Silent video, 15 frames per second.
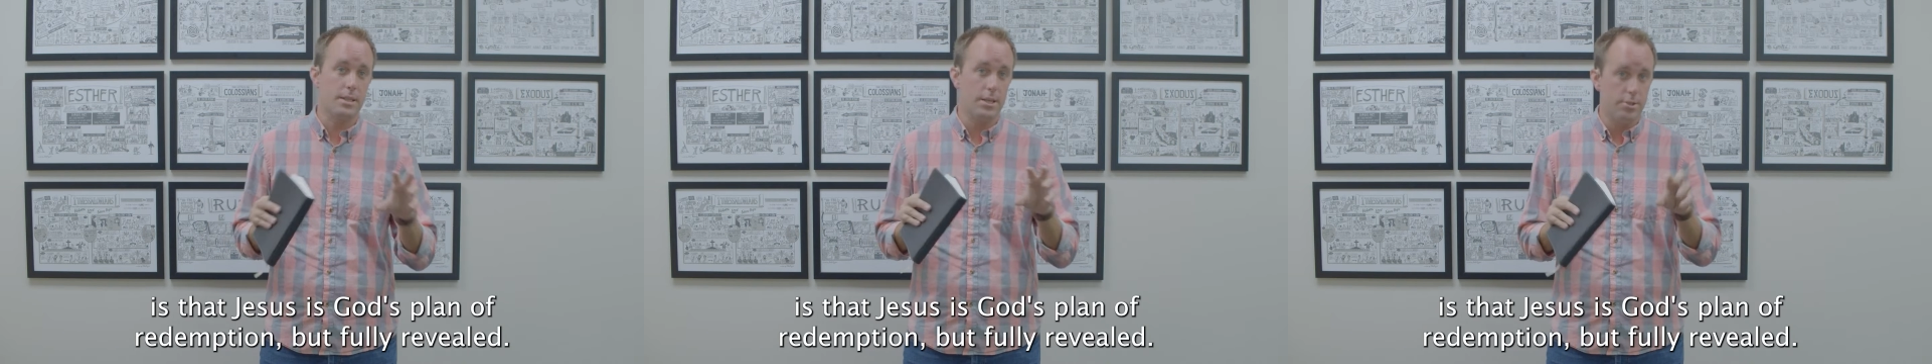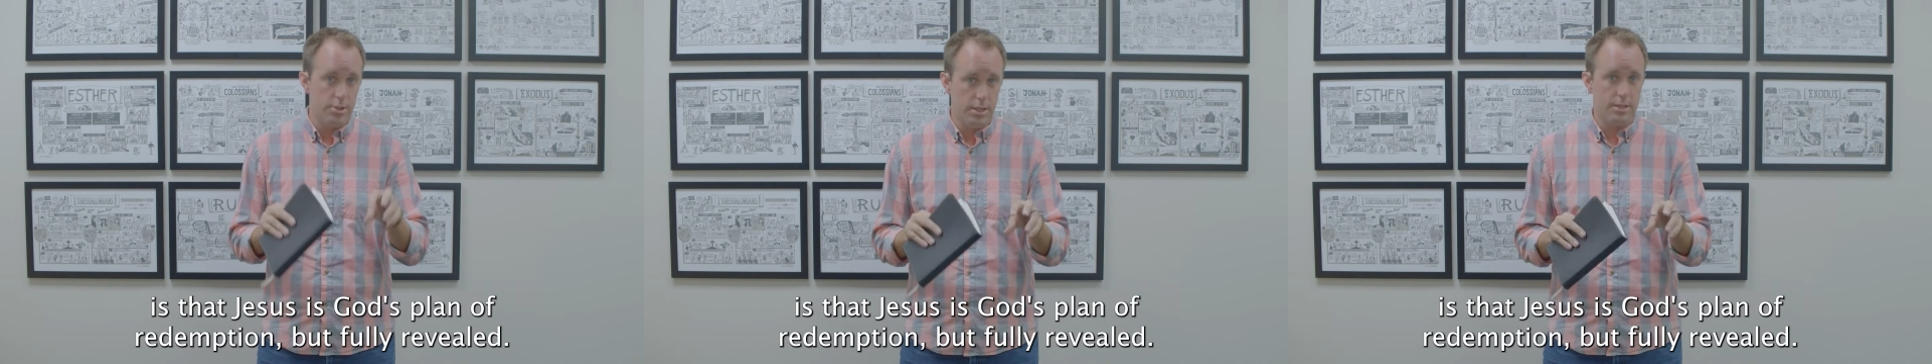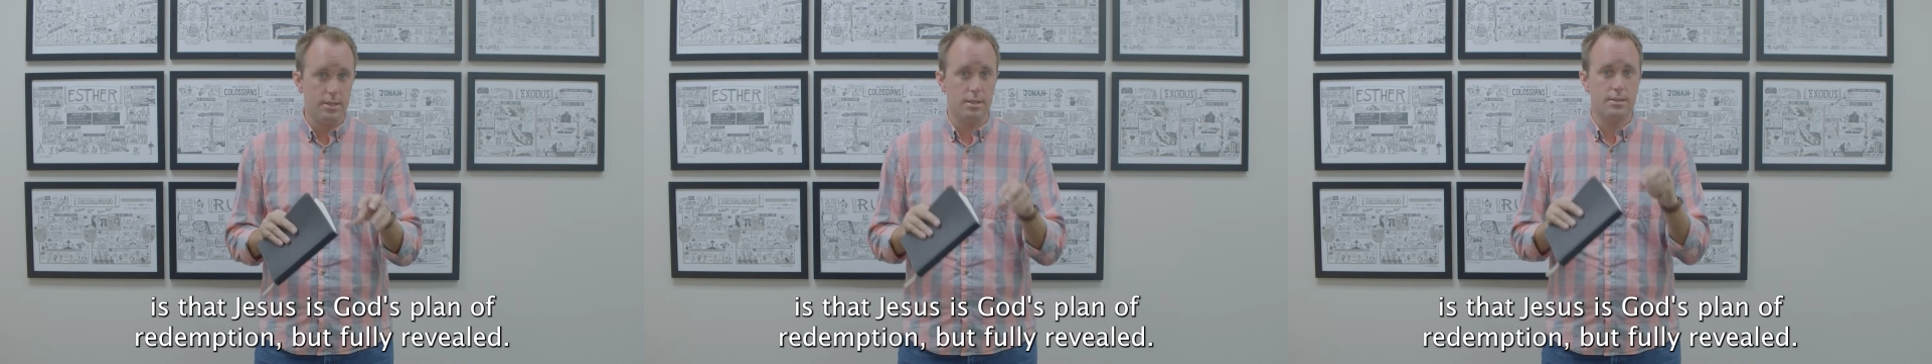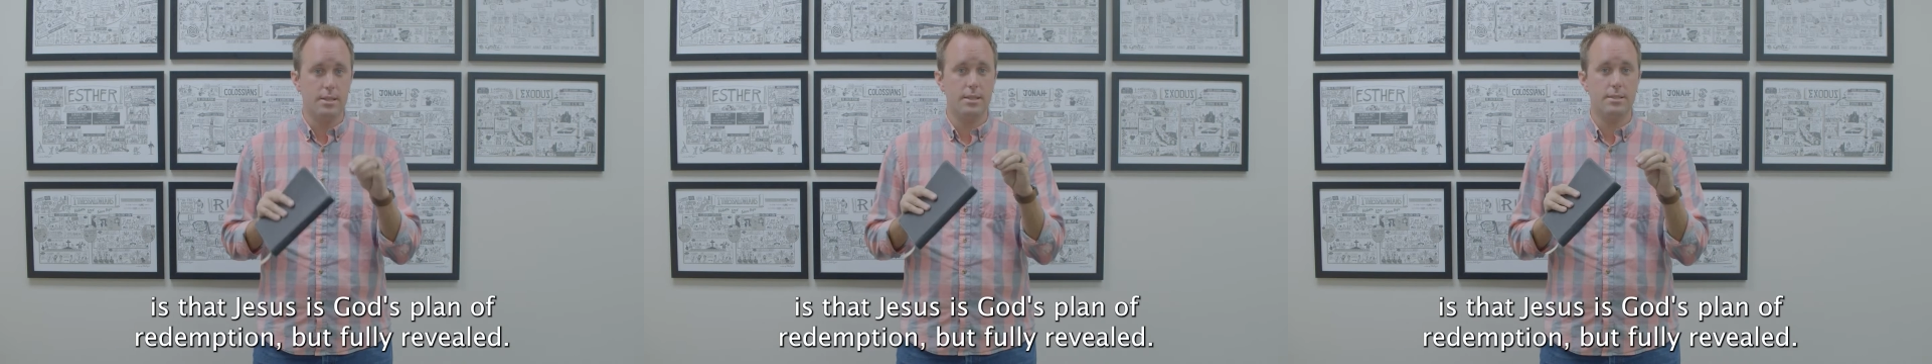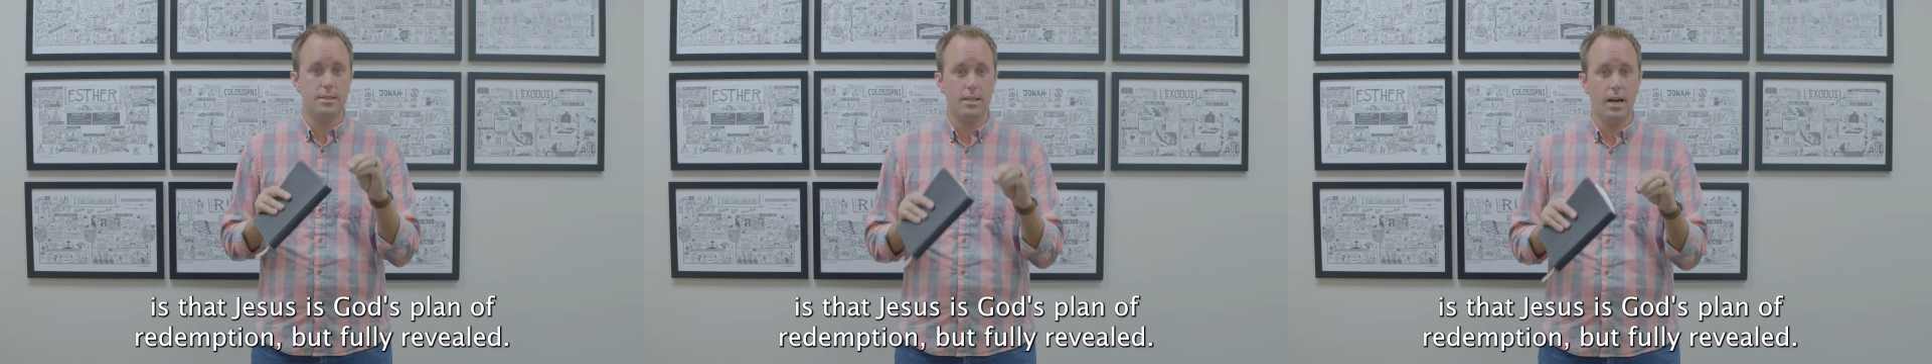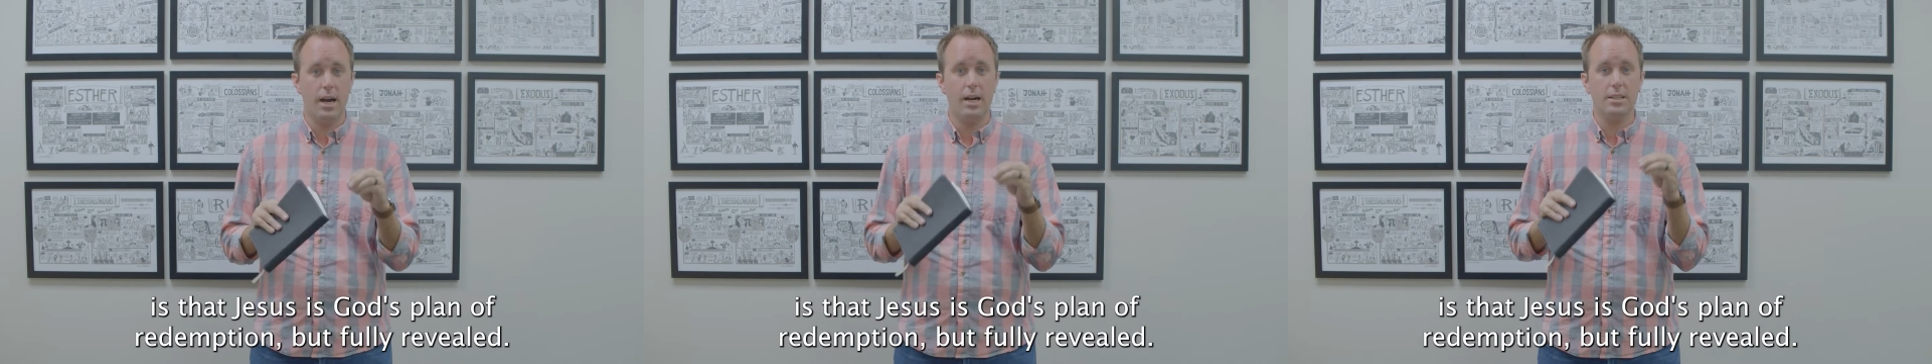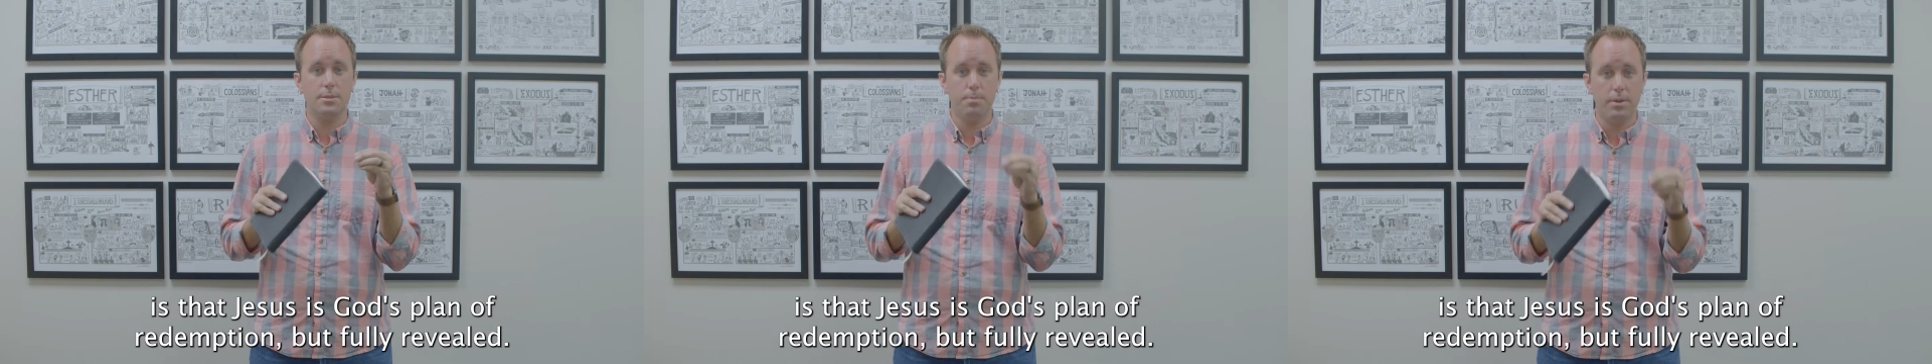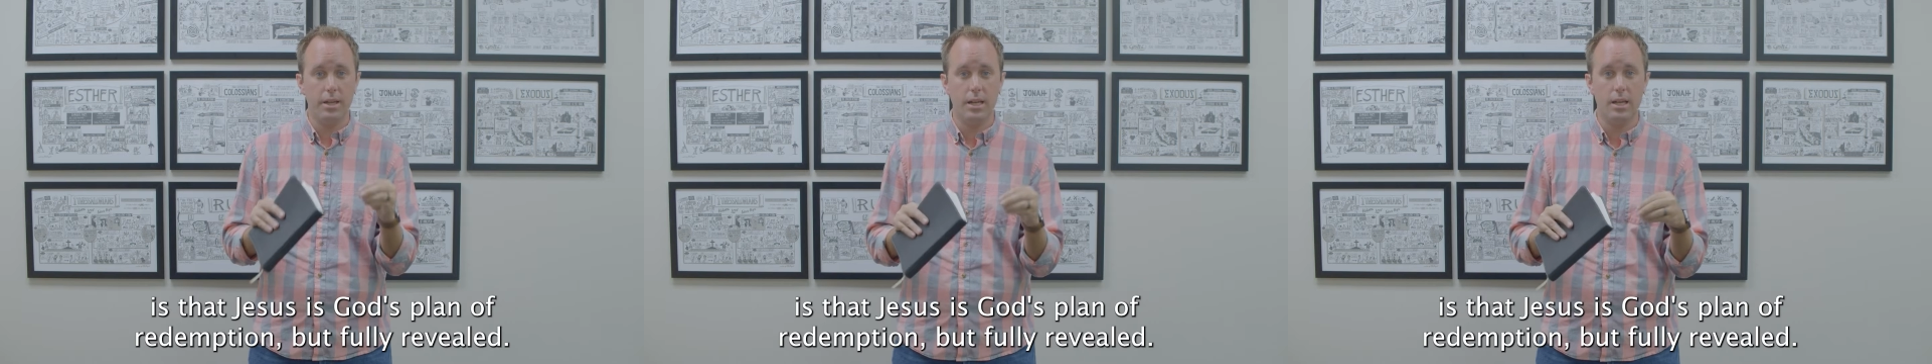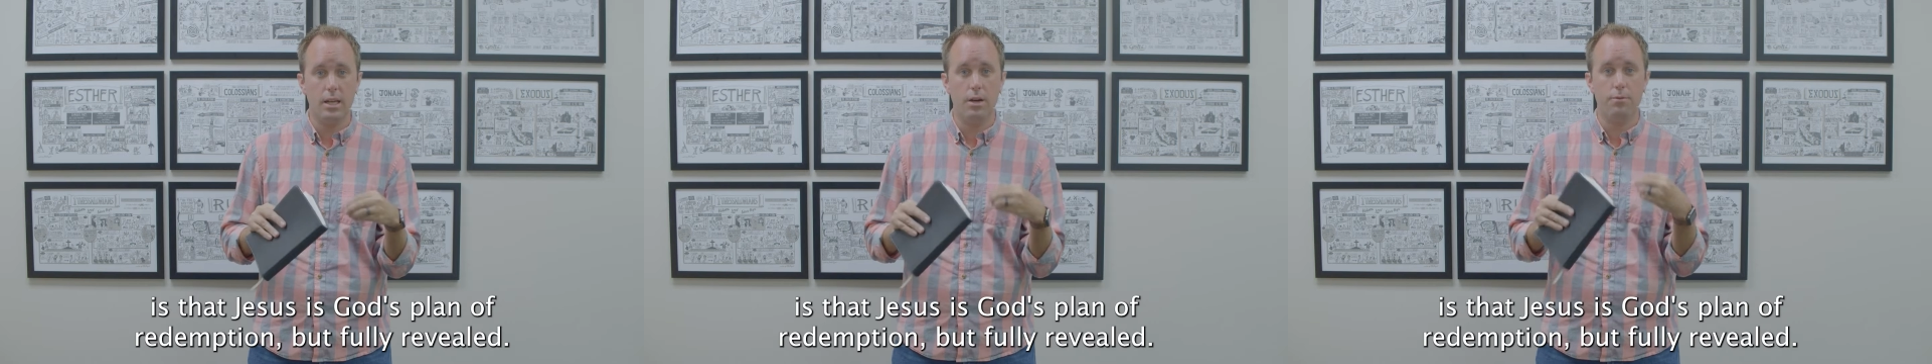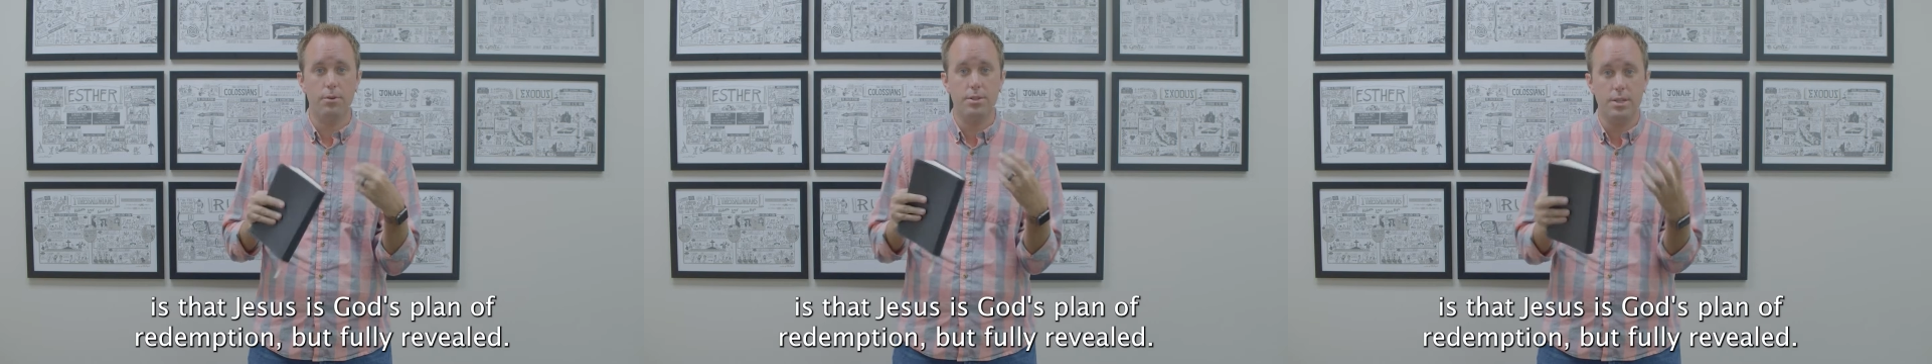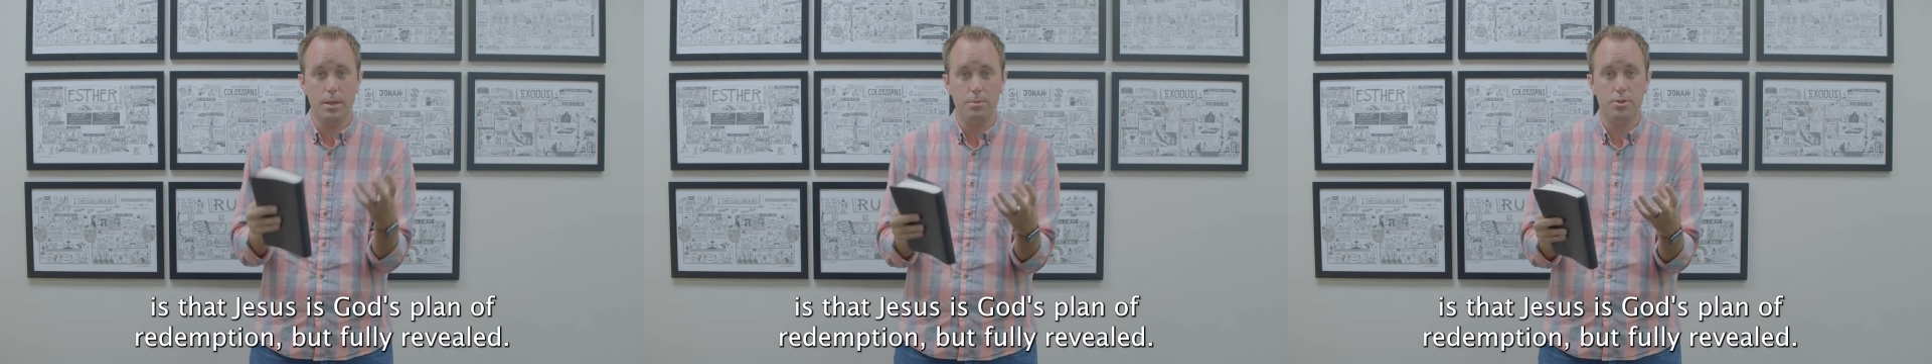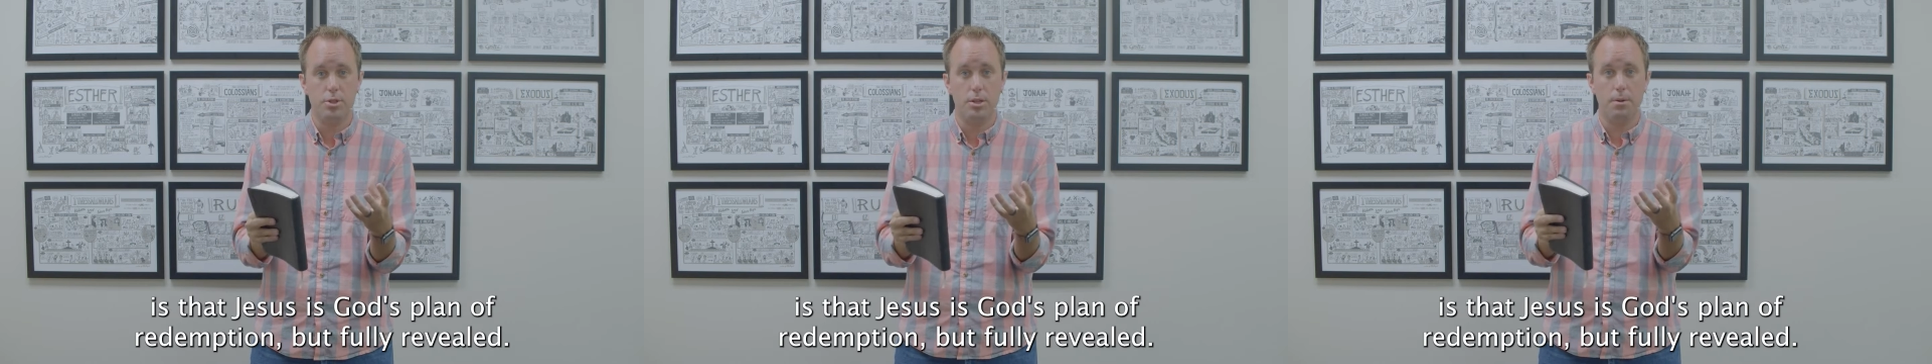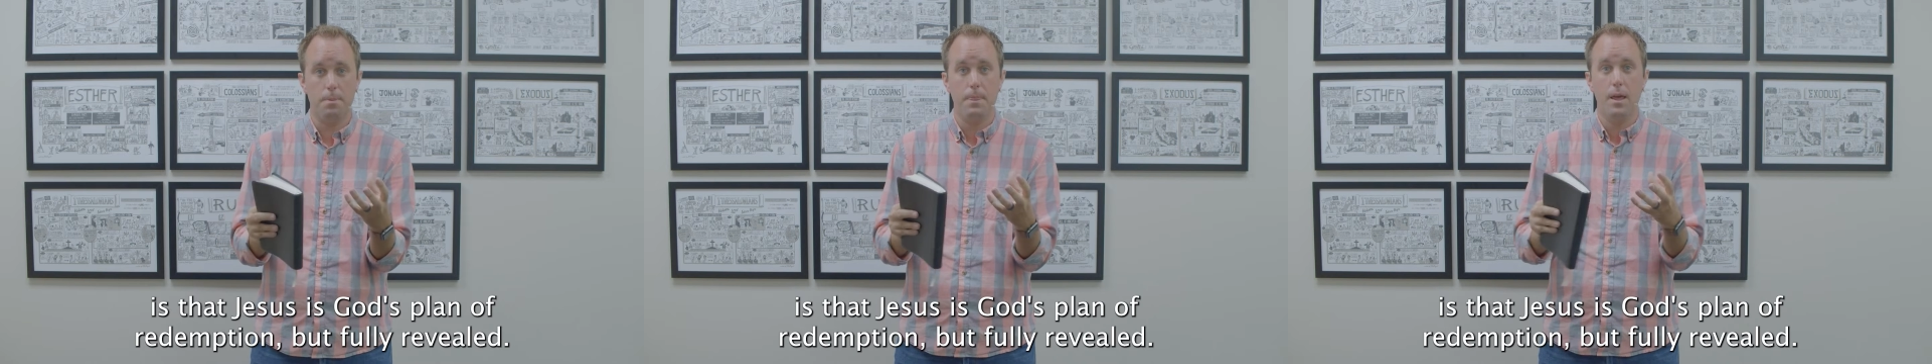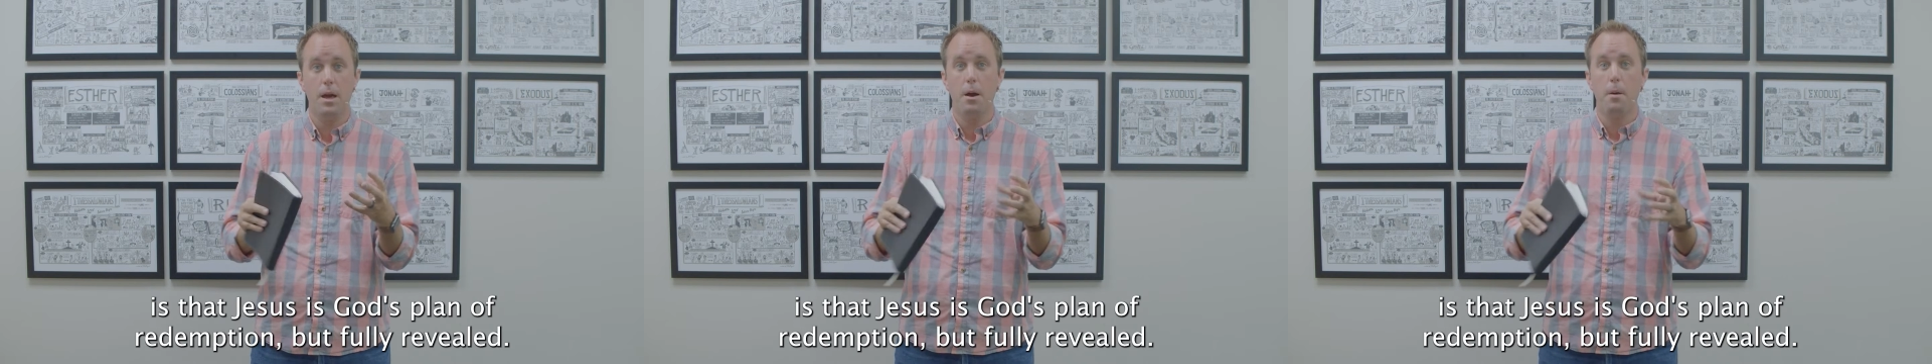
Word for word: that Jesus is God's plan of redemption,